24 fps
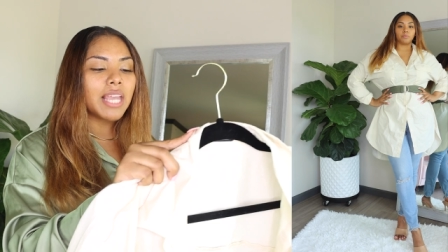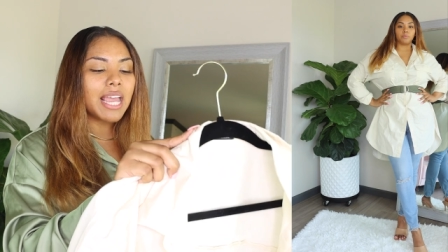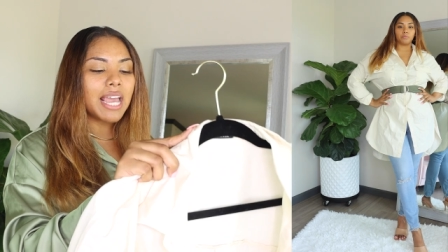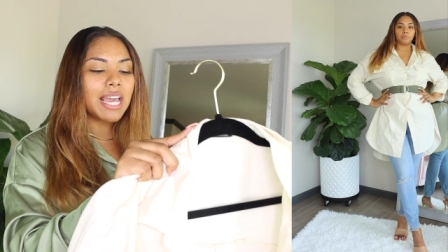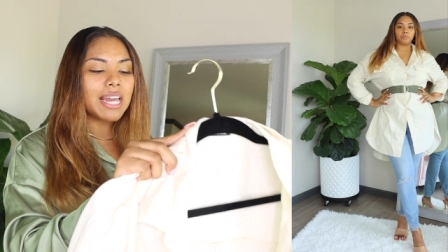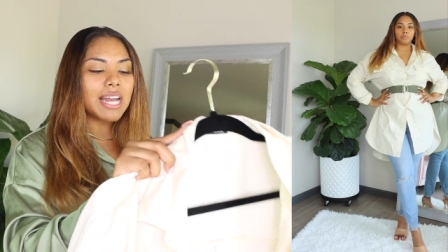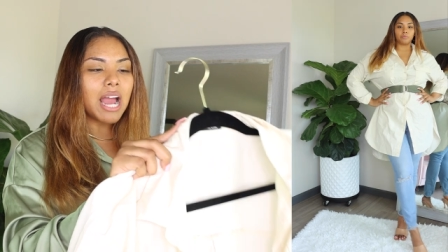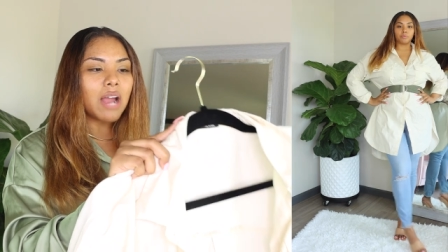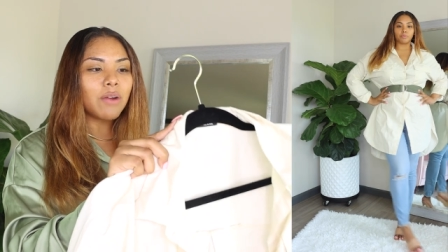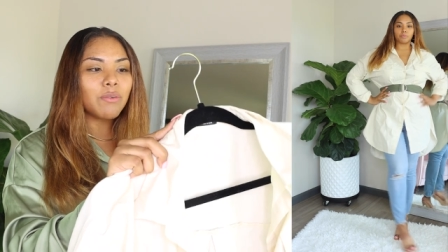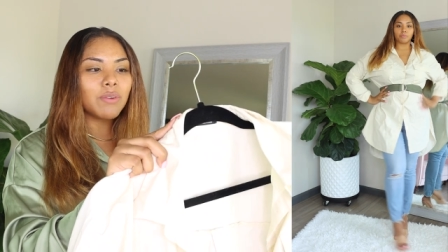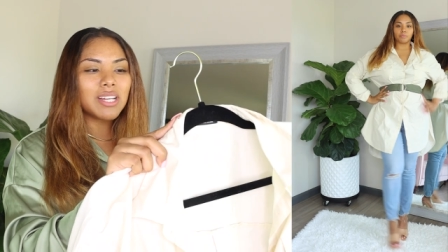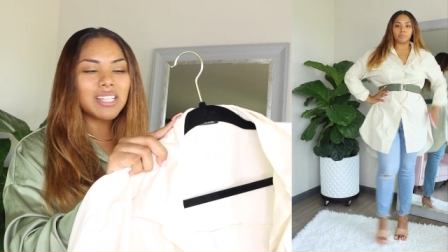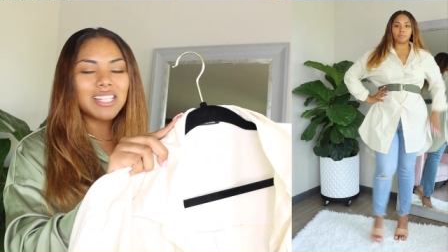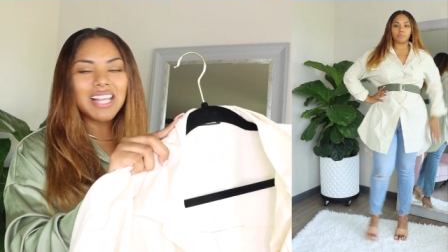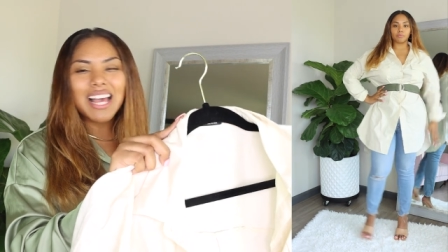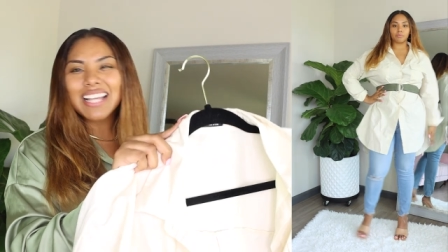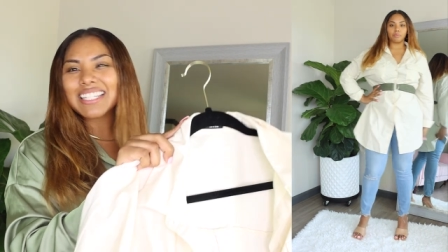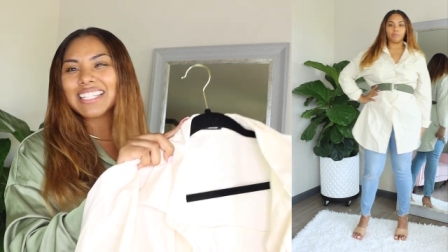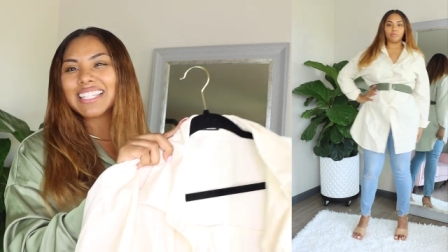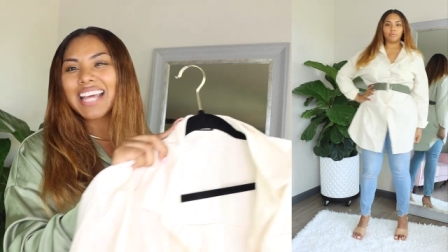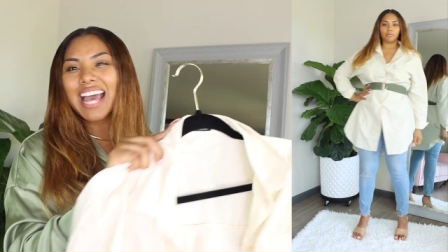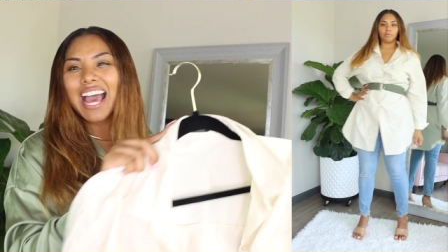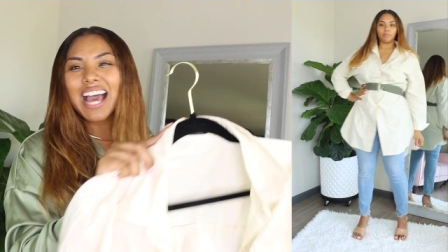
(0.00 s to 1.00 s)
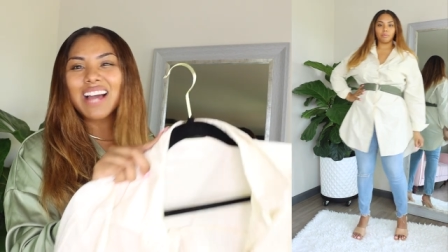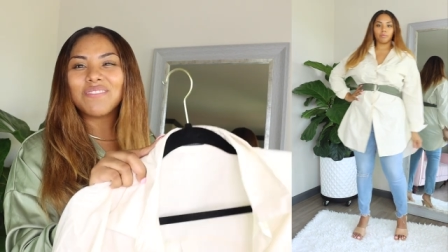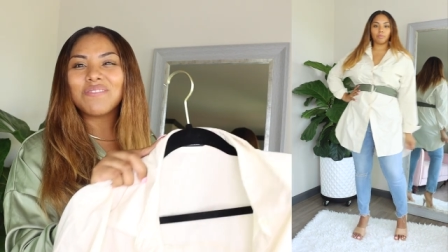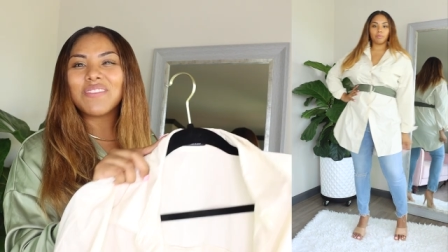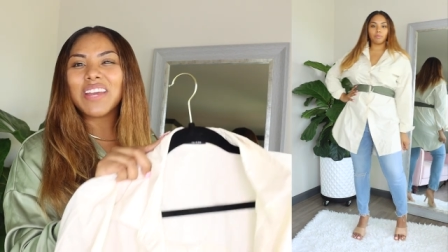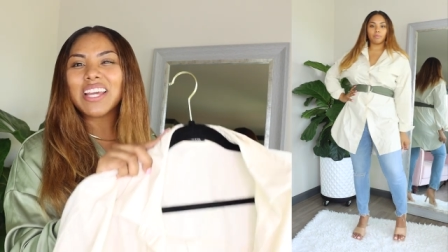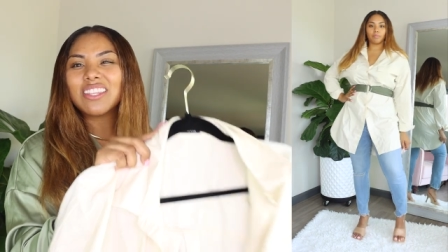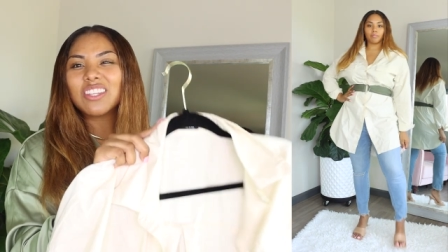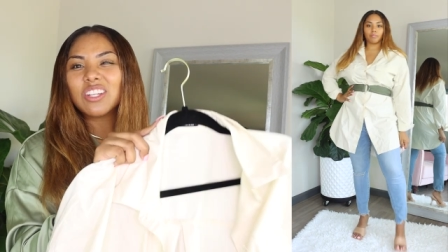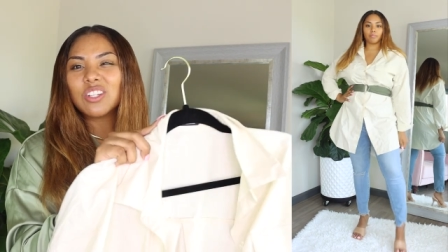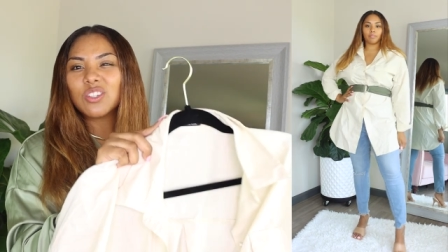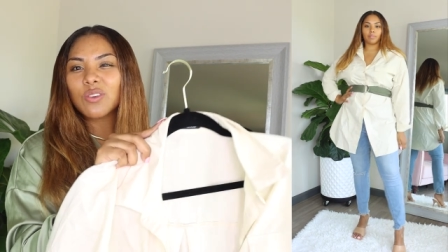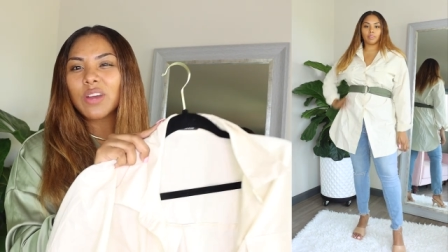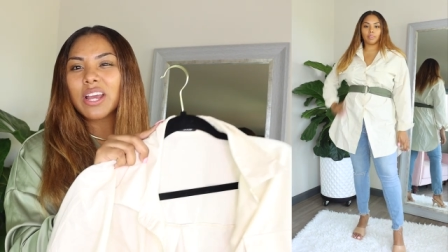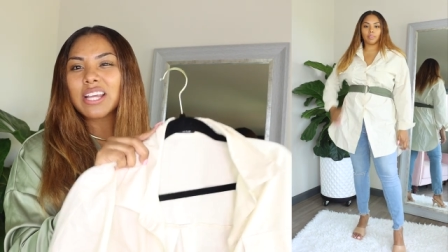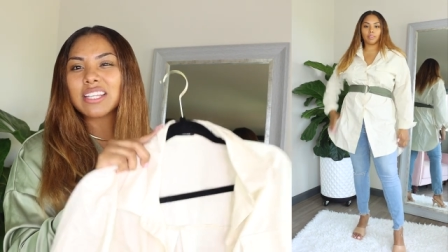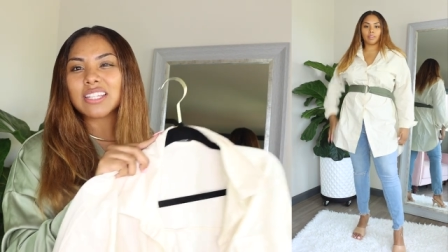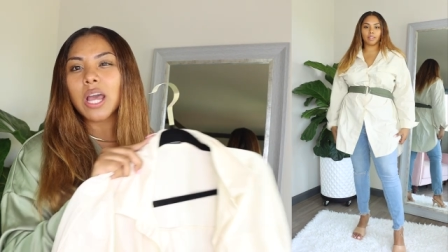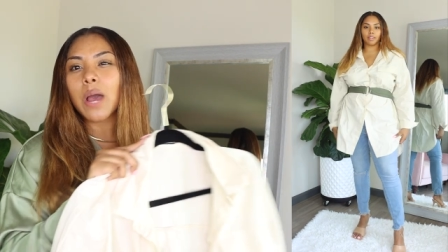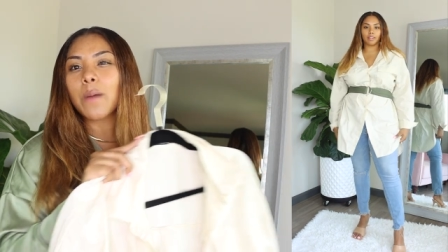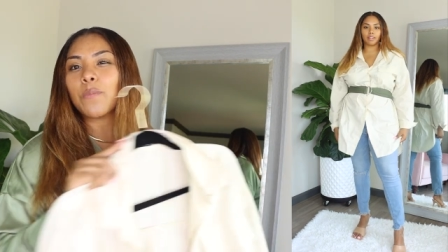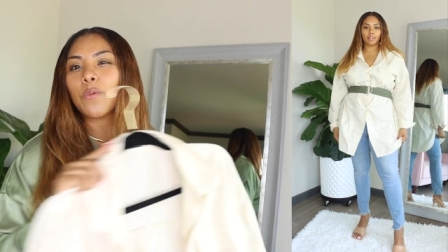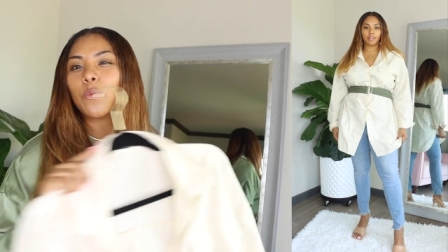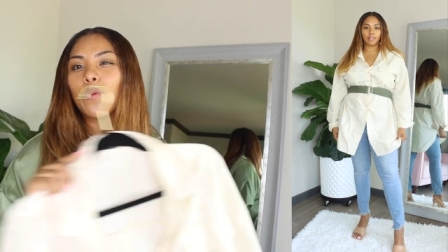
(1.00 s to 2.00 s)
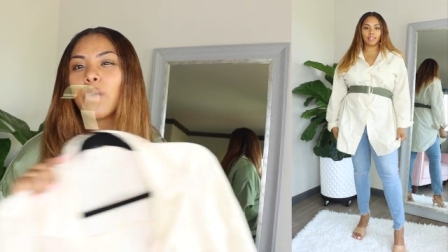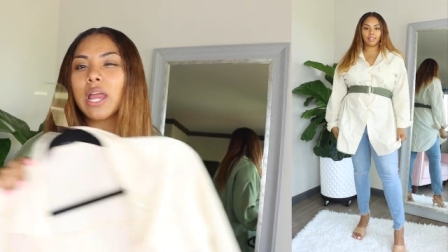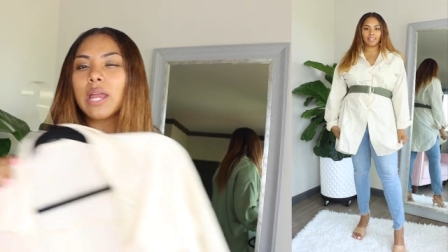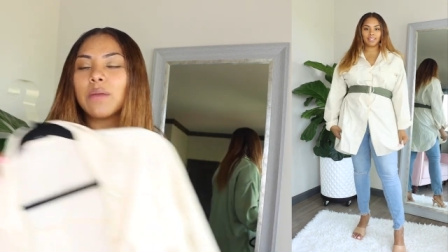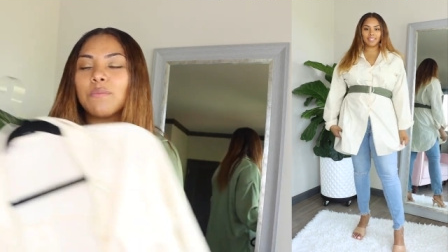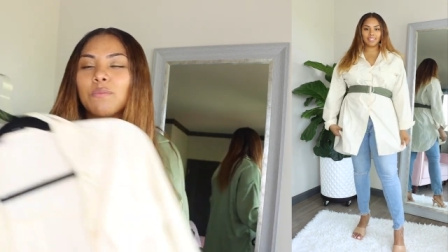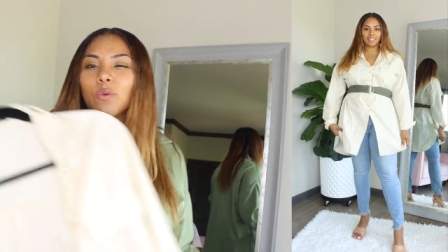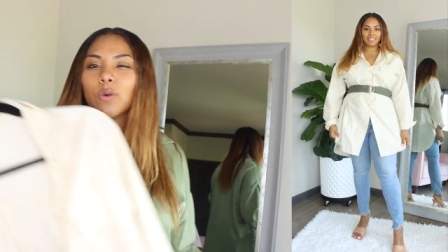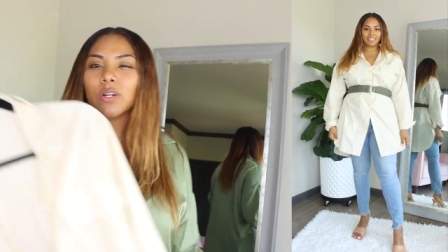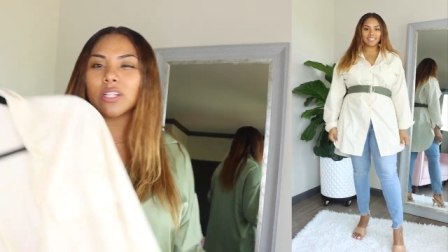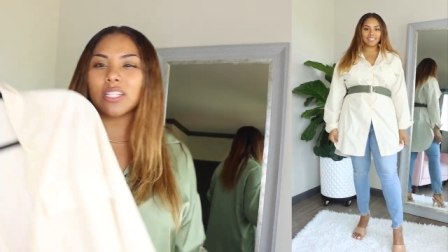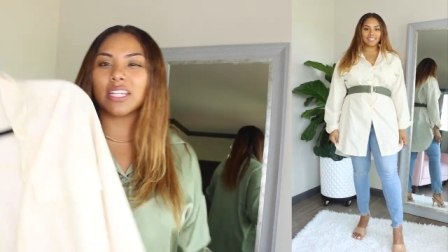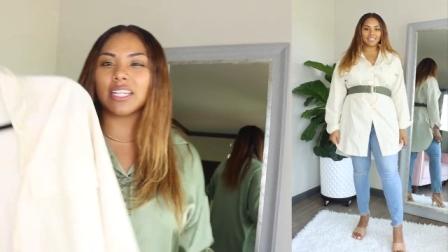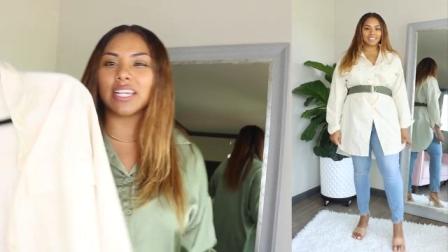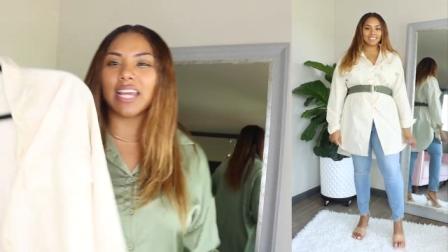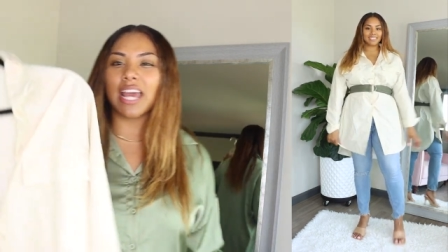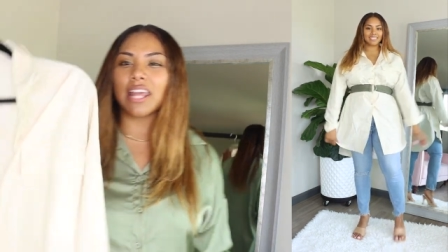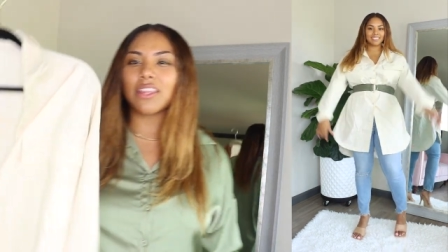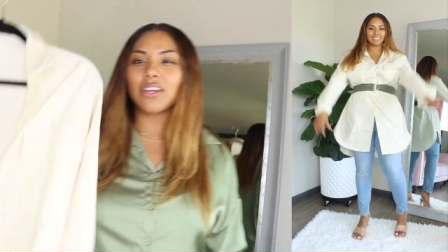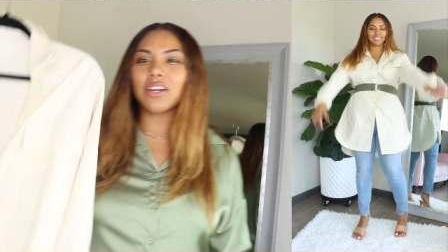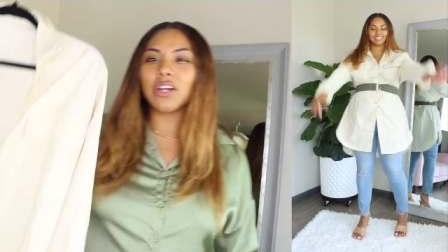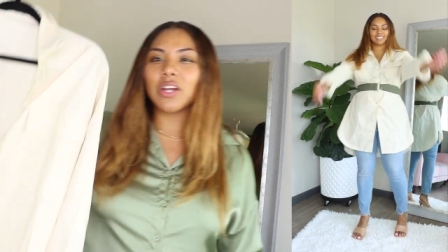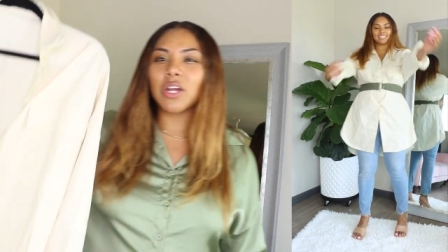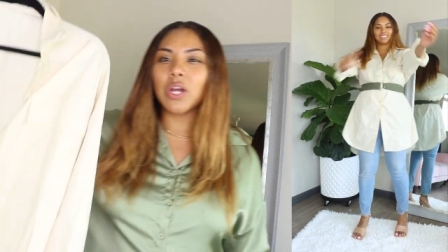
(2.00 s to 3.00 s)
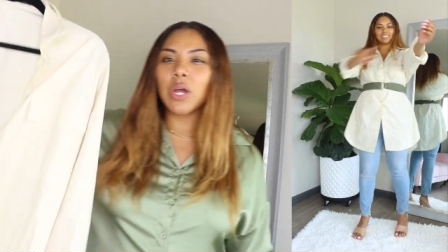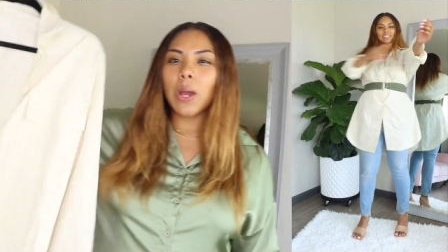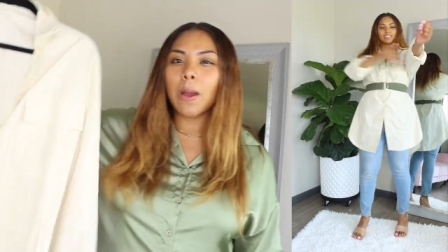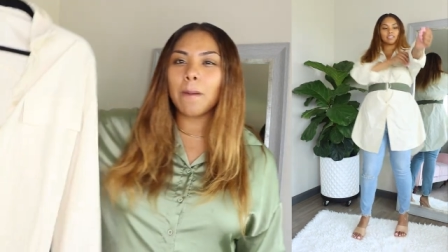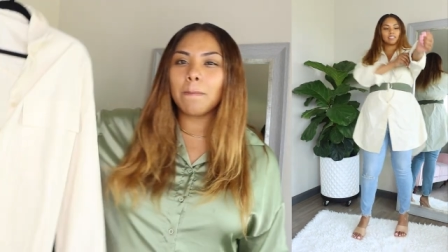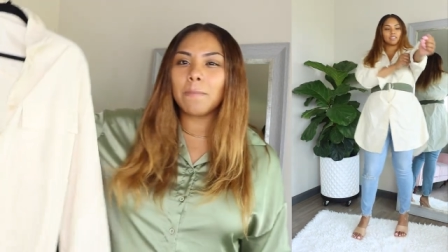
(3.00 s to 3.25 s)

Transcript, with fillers: And I realized that made the dress come way more together.